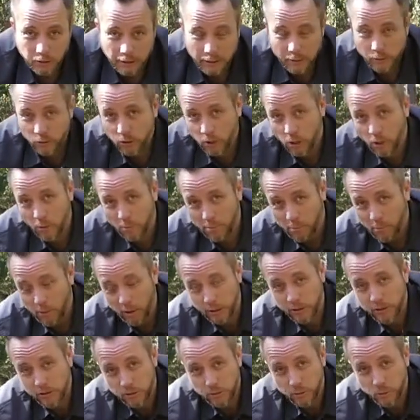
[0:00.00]
It was a
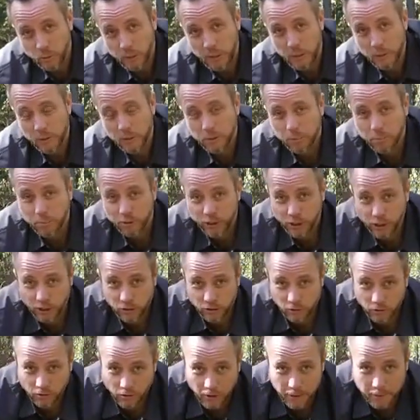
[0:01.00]
compromise when it was
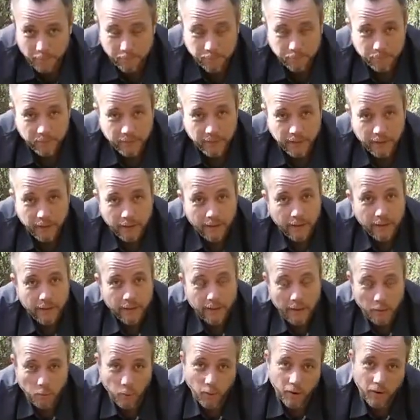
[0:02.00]
produced, right?
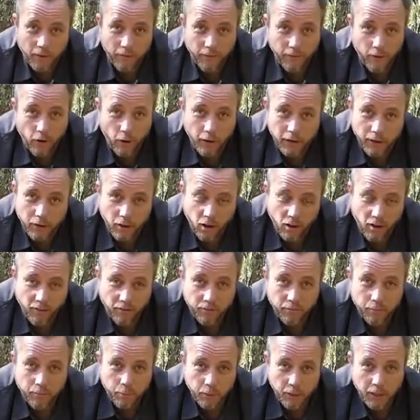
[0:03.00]
They wanted a fighting
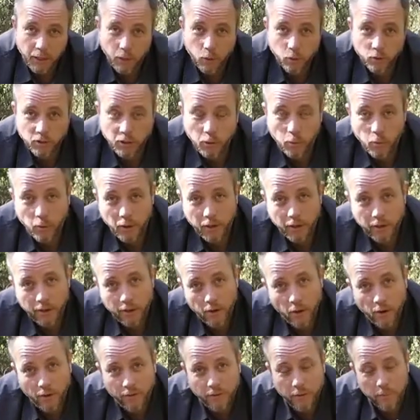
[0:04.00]
knife, they also wanted a
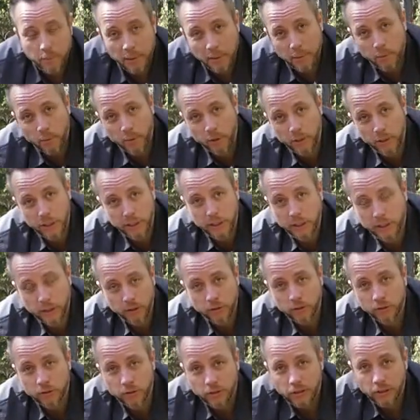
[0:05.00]
knife that people are going to
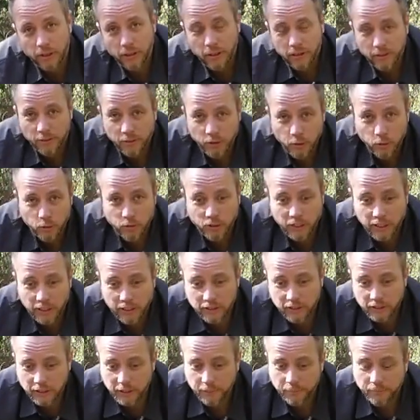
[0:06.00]
use for
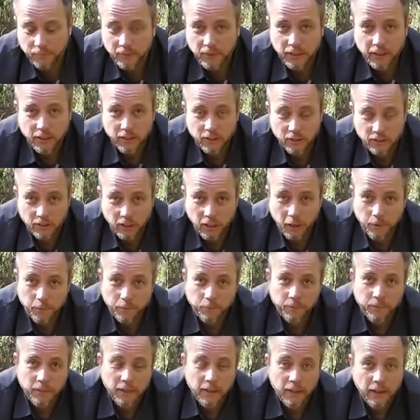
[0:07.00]
utility. So
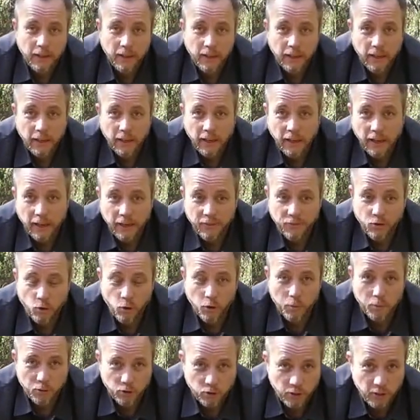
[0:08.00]
if you
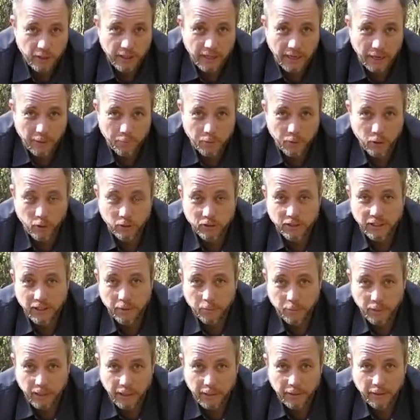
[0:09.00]
want to sneak up behind
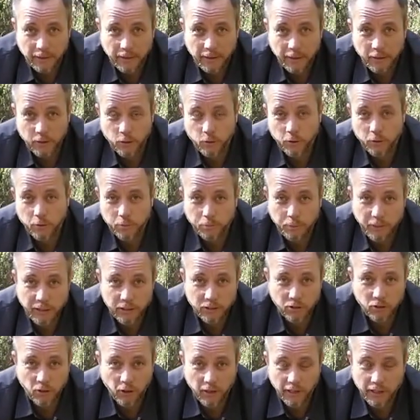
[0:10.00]
somebody and be a
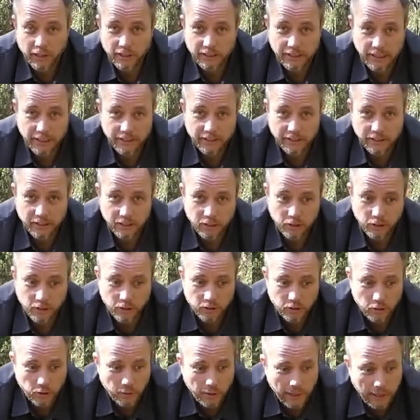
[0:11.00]
silent assassin, it's going
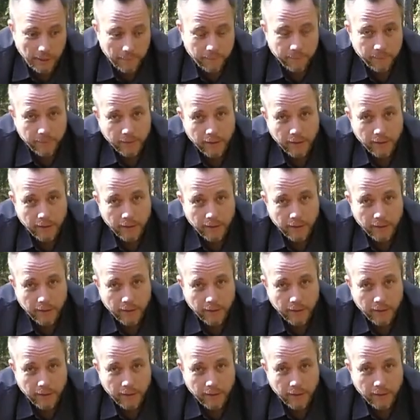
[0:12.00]
to do that.